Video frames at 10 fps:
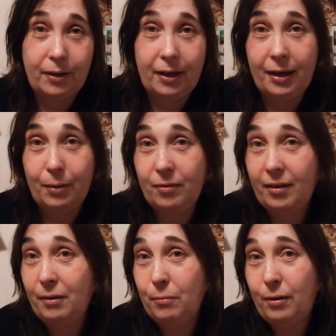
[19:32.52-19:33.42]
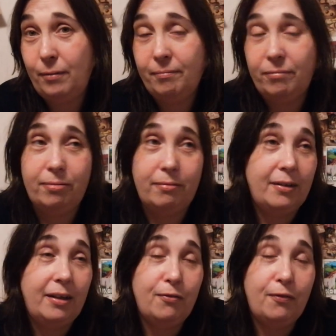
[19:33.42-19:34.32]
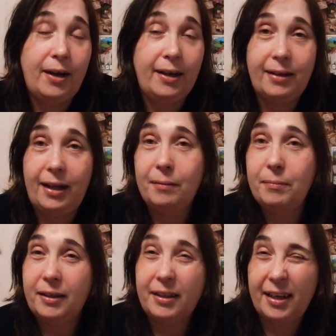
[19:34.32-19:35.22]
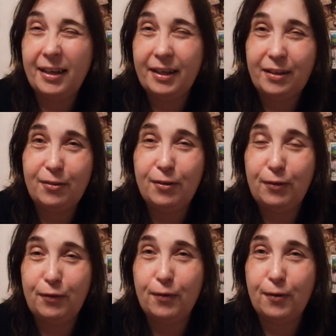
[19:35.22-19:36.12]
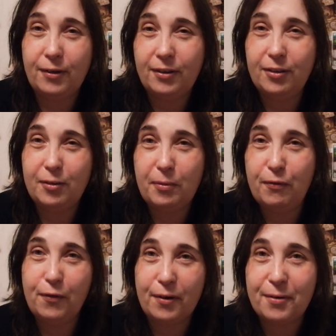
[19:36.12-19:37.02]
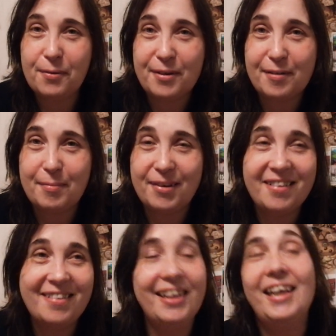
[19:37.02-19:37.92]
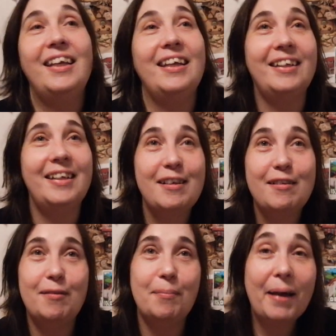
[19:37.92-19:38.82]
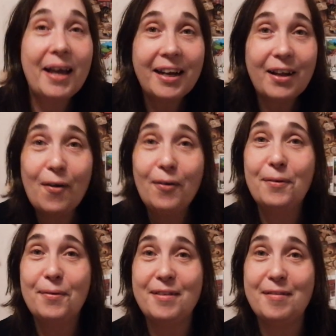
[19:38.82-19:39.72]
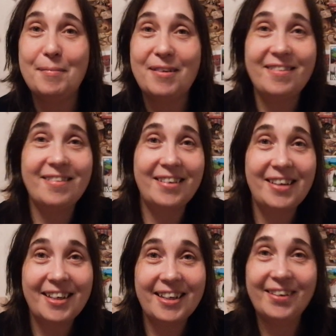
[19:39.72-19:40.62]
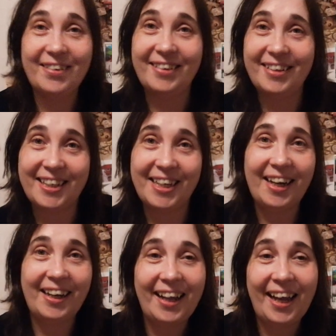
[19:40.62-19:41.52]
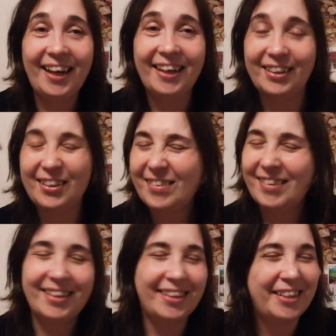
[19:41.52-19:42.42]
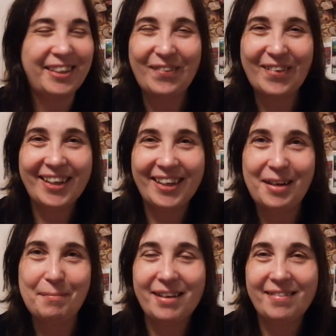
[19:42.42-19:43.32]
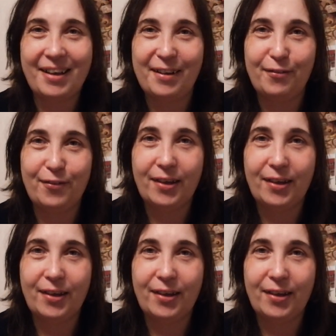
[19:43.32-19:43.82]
And I was like, well, that's fine. I'll be getting it, you know, for just before Christmas. And I can spend all Christmas stitching on the chatelaine and just enjoying myself.